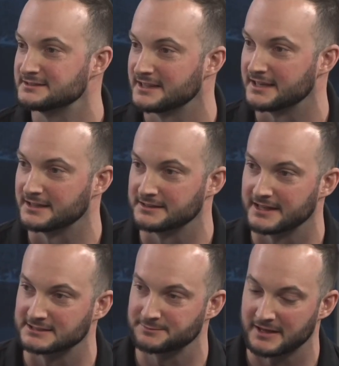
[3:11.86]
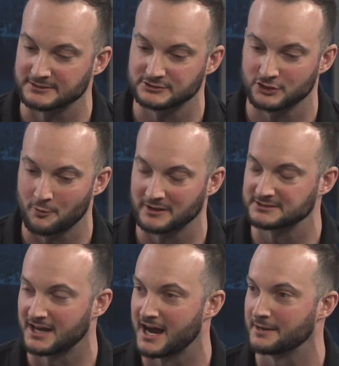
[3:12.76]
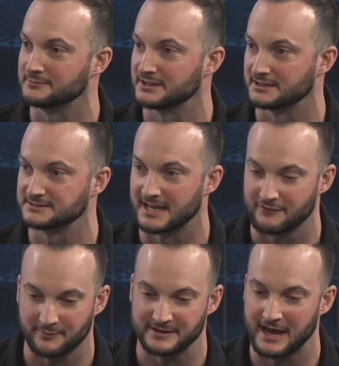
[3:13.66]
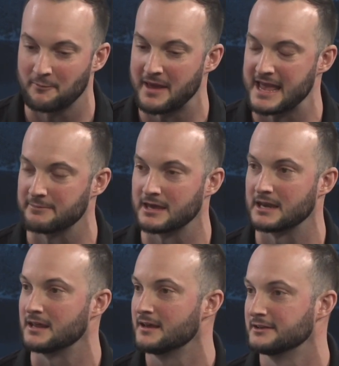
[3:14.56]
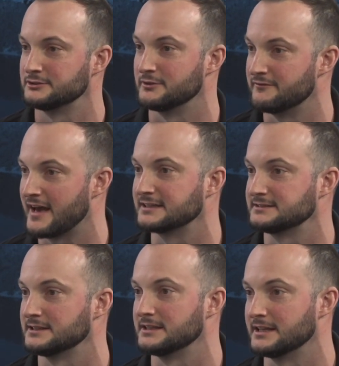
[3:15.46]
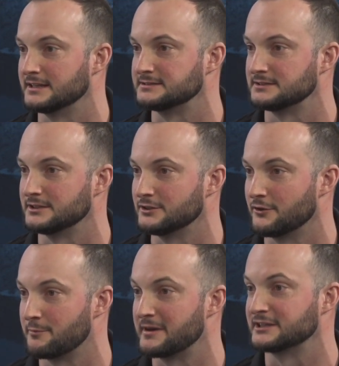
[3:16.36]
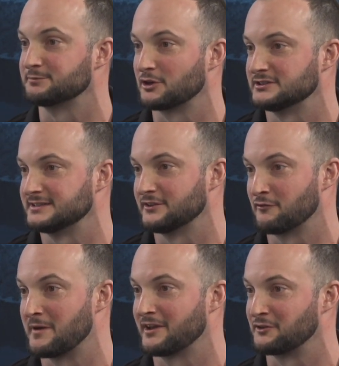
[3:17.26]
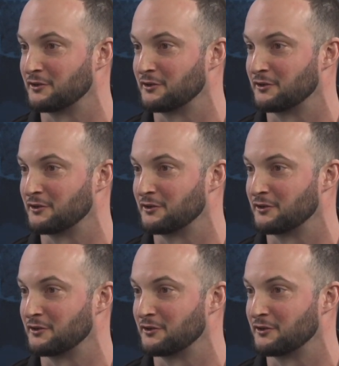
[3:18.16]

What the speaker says: They spend so much time to save up the down payment, to invest, and it's the biggest purchase that they'll ever make in their